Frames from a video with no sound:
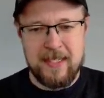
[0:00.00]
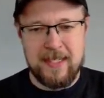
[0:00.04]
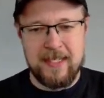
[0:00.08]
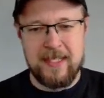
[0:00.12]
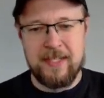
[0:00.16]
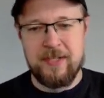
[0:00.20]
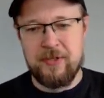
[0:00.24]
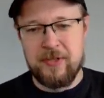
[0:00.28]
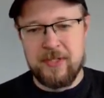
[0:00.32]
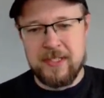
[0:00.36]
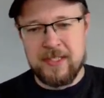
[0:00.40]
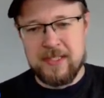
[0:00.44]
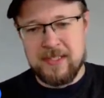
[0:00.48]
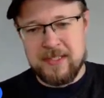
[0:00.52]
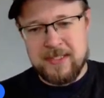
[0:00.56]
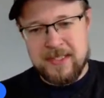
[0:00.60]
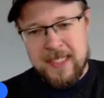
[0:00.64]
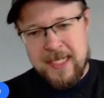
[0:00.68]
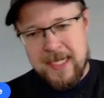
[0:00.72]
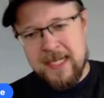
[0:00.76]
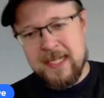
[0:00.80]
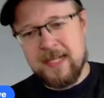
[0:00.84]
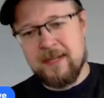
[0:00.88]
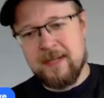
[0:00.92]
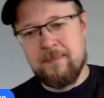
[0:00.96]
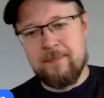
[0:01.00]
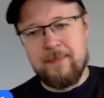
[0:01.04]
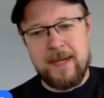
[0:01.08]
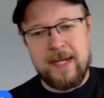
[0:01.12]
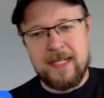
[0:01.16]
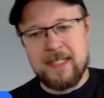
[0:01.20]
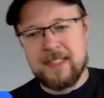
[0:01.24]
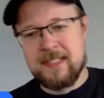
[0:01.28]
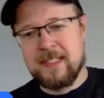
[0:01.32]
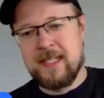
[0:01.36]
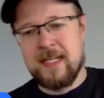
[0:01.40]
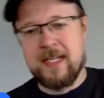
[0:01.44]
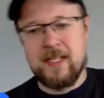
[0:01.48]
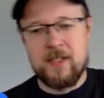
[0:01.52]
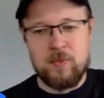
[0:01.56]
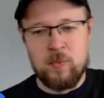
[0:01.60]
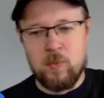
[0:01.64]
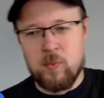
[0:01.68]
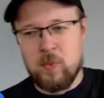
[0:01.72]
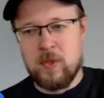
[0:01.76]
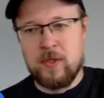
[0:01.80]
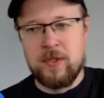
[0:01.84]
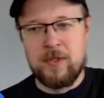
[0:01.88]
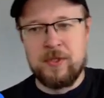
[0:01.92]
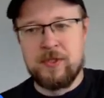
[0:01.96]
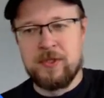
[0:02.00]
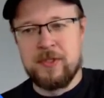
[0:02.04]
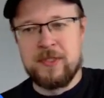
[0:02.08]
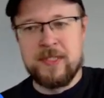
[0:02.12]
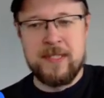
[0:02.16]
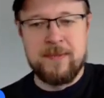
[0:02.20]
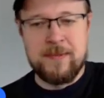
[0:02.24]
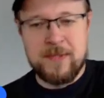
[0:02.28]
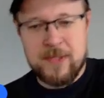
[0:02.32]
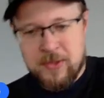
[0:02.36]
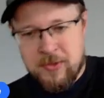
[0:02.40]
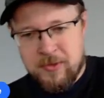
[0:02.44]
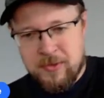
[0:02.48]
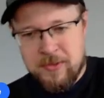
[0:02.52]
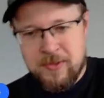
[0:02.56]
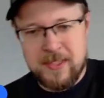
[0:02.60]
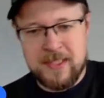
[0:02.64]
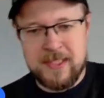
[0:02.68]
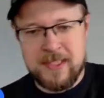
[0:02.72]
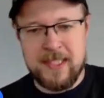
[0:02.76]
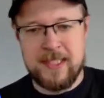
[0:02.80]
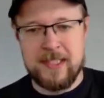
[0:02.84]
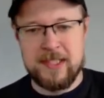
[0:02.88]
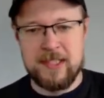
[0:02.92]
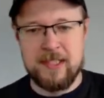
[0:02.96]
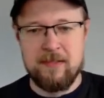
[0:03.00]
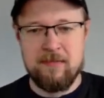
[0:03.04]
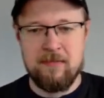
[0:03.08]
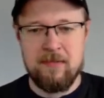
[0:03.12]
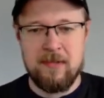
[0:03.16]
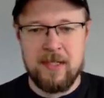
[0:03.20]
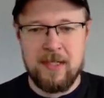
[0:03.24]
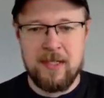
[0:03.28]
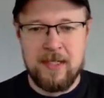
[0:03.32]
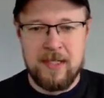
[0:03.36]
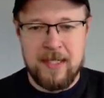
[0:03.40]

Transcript: and then you can tie it back to that 1 or 2 times through the session,